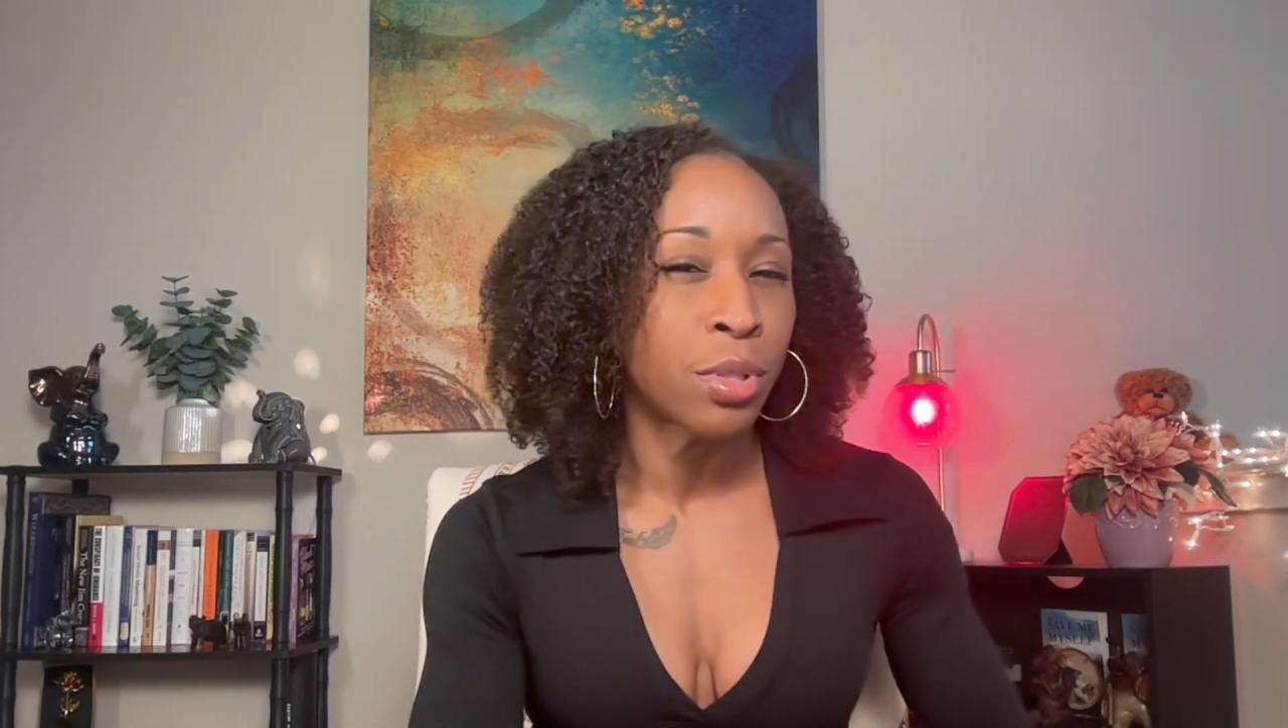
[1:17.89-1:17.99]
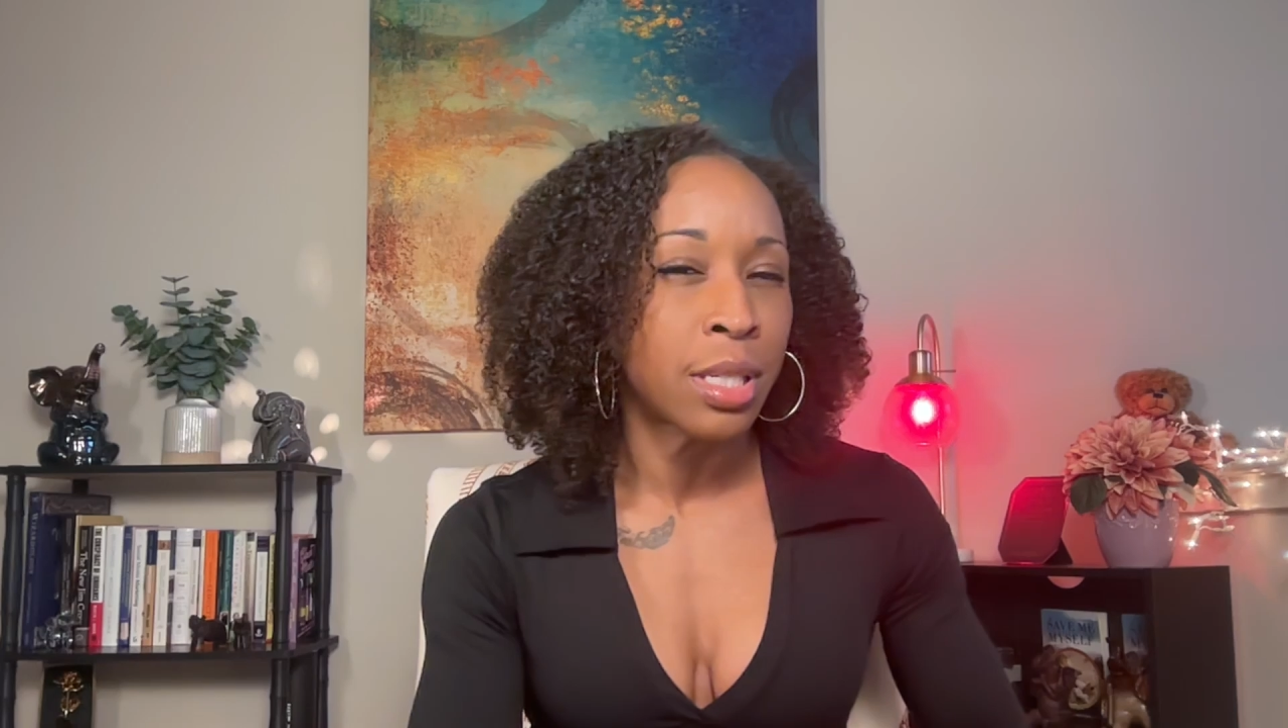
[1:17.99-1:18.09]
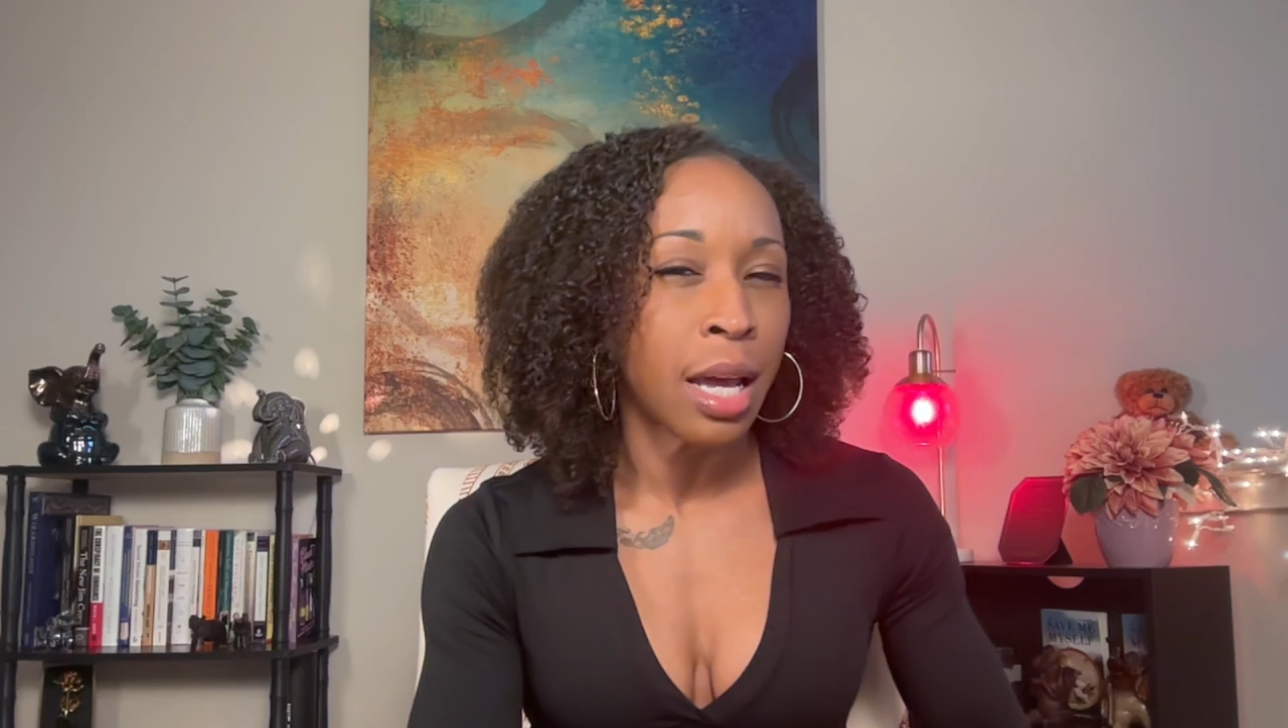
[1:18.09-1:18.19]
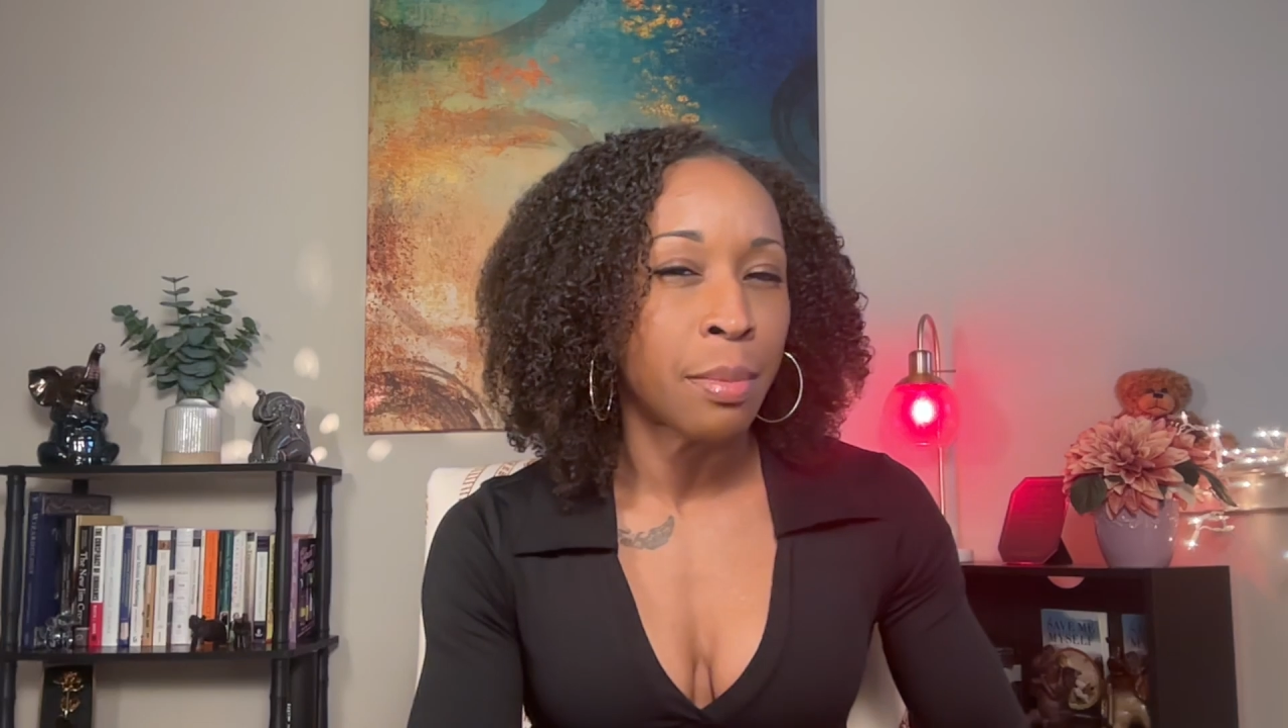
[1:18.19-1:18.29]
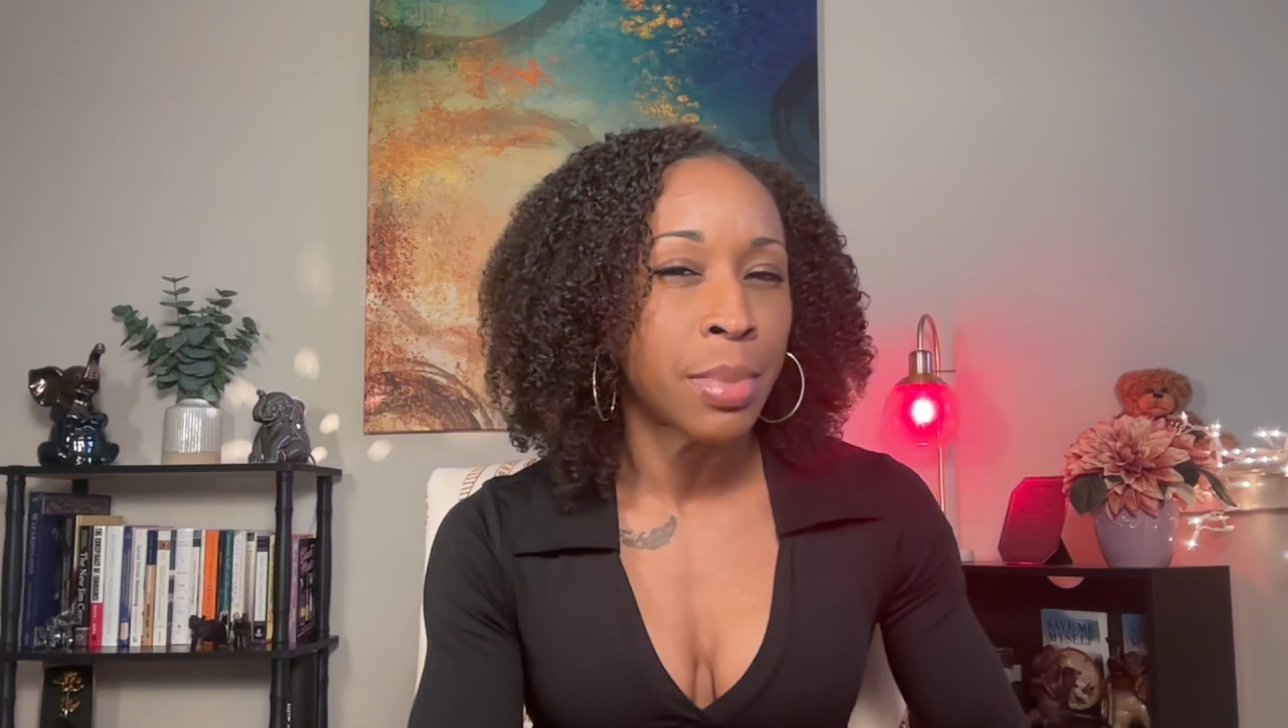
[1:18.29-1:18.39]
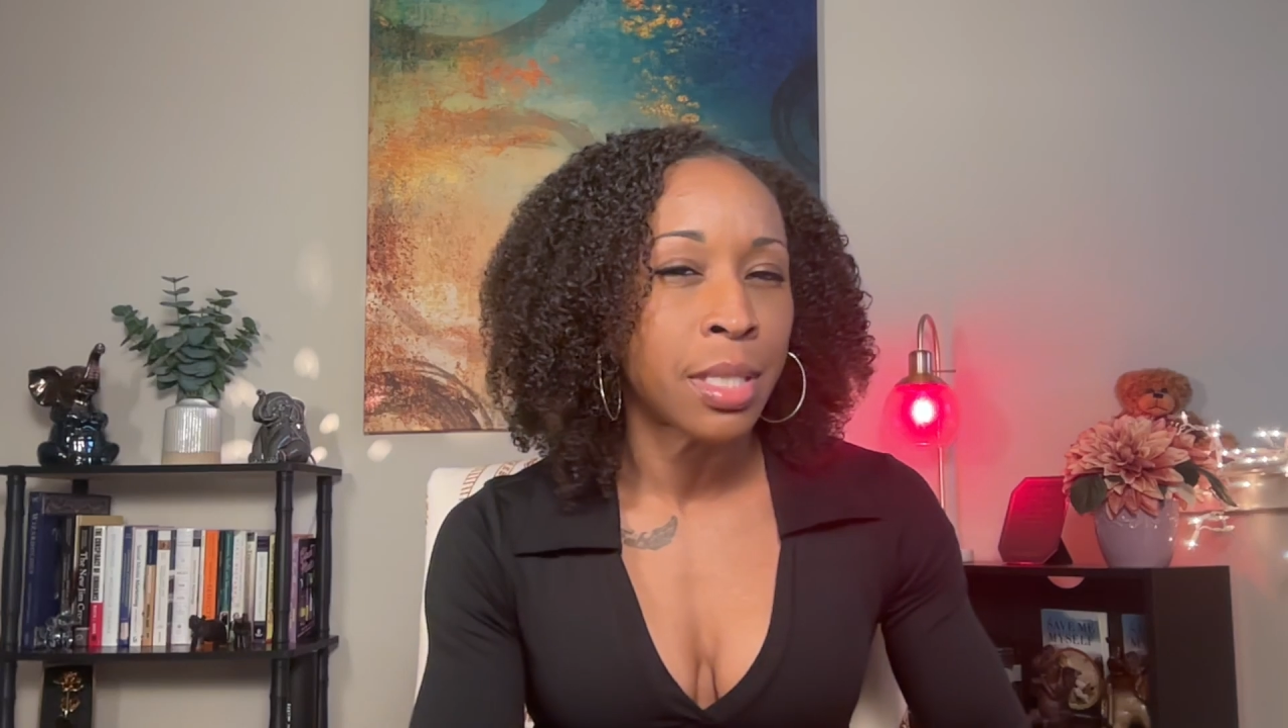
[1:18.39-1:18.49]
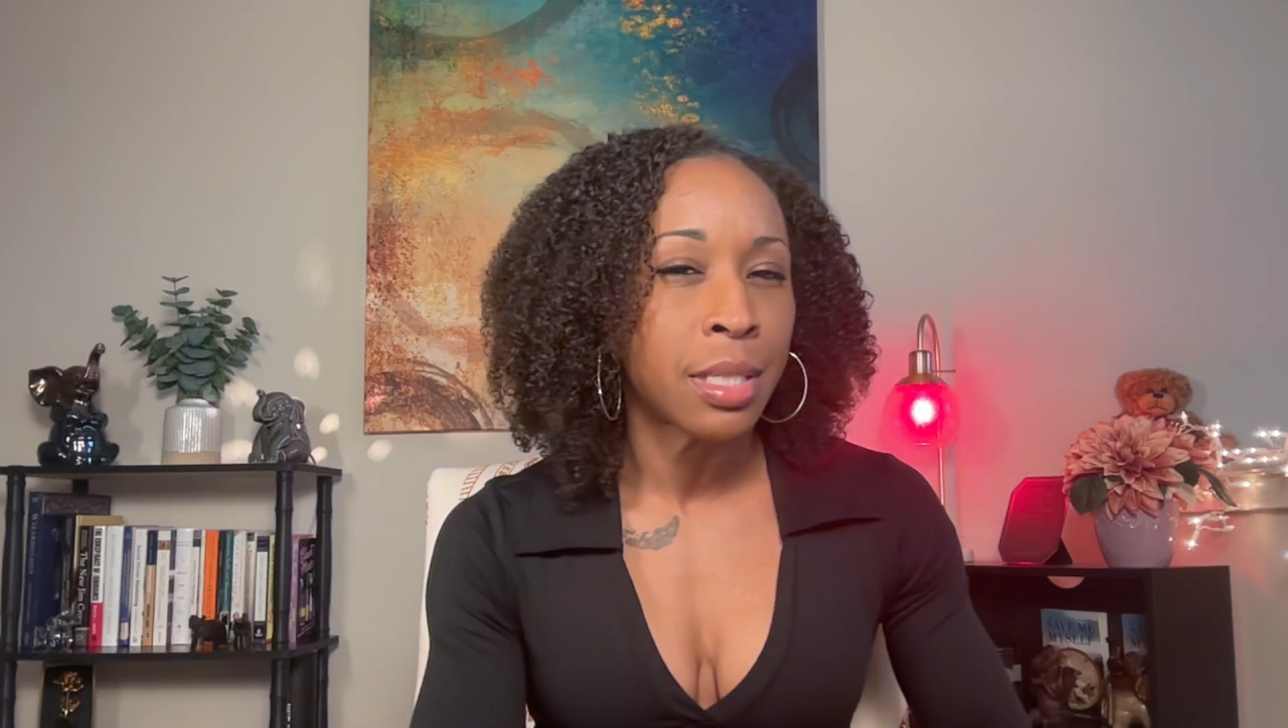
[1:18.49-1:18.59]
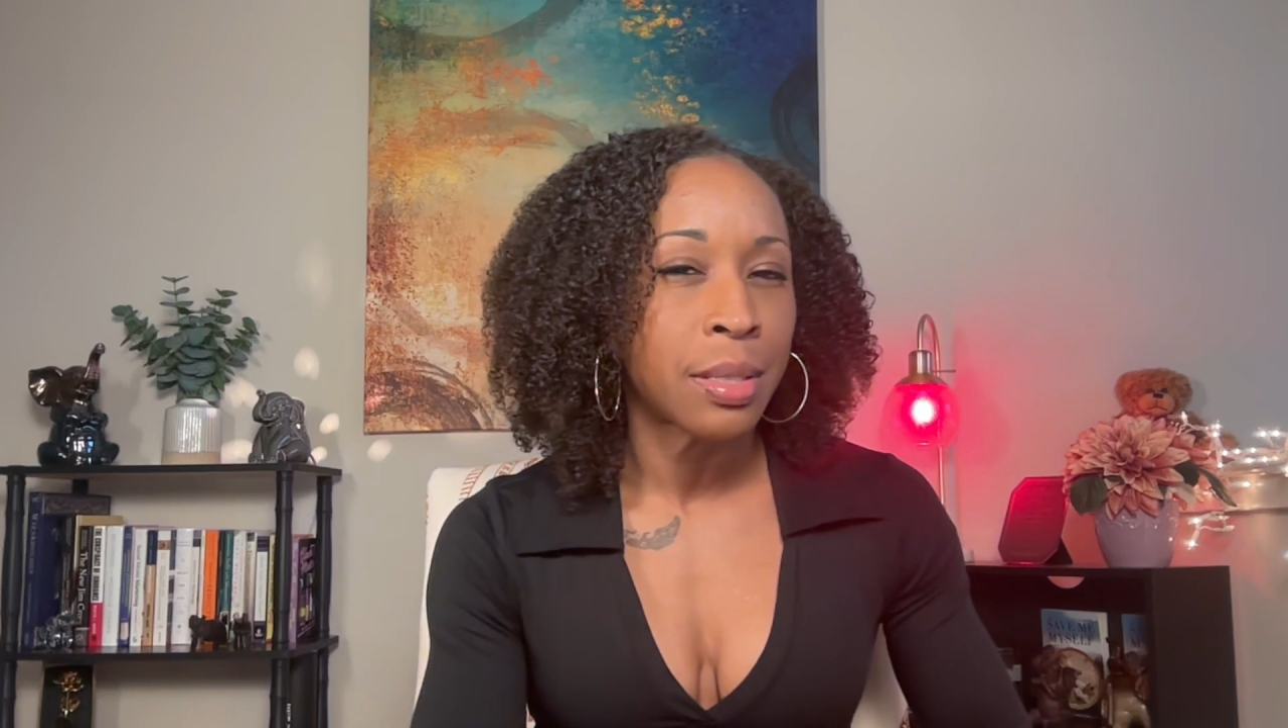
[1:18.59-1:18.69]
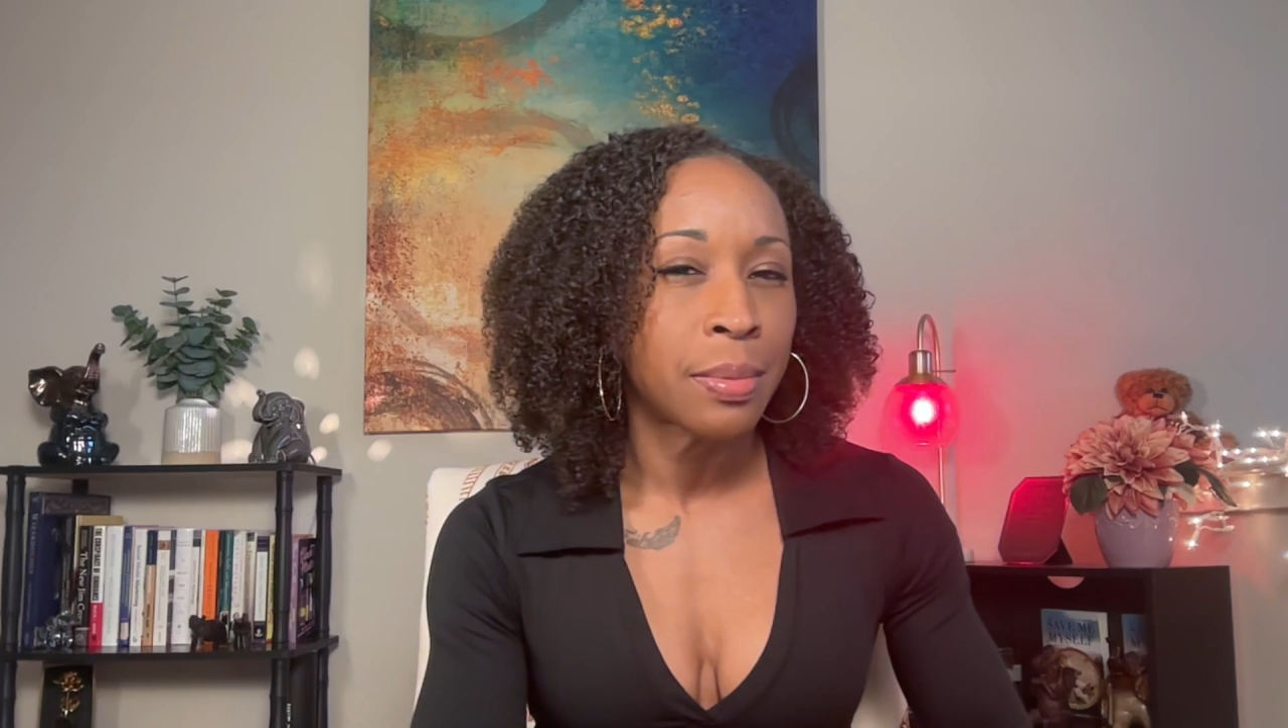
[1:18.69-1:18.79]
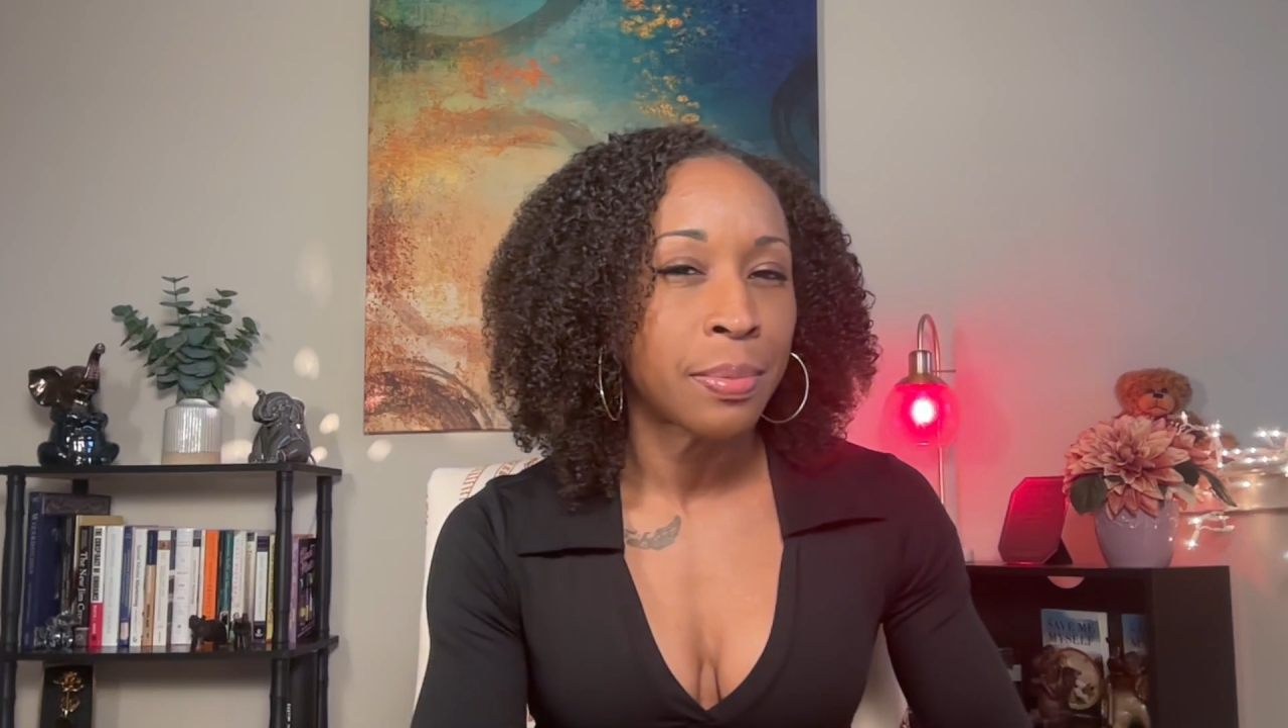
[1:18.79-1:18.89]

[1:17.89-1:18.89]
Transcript: steps.